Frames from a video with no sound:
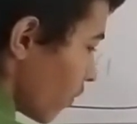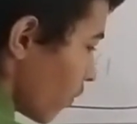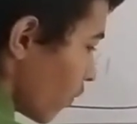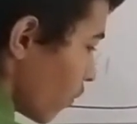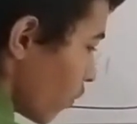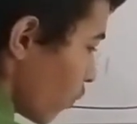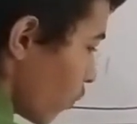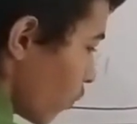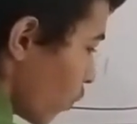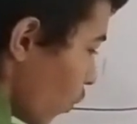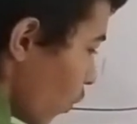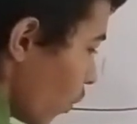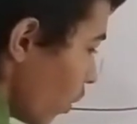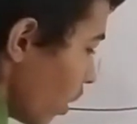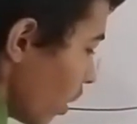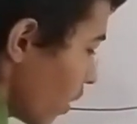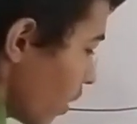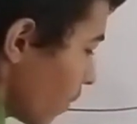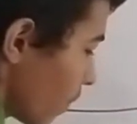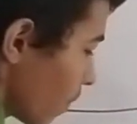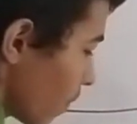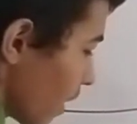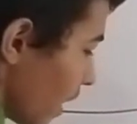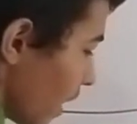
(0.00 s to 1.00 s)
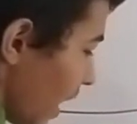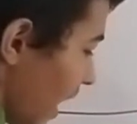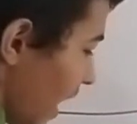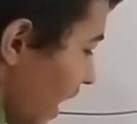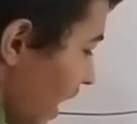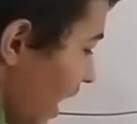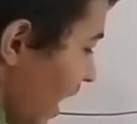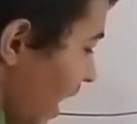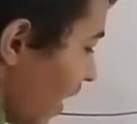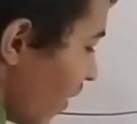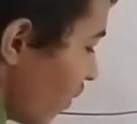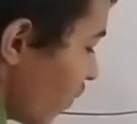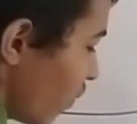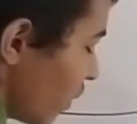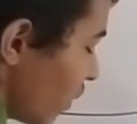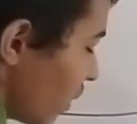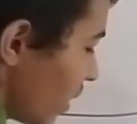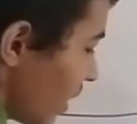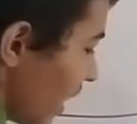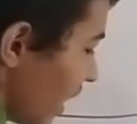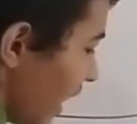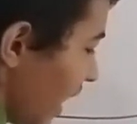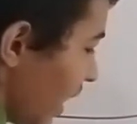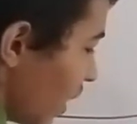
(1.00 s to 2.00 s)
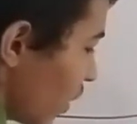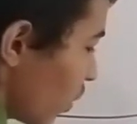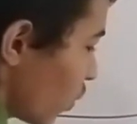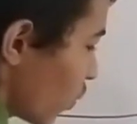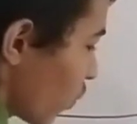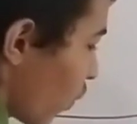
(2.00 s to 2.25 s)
4 and left with 8,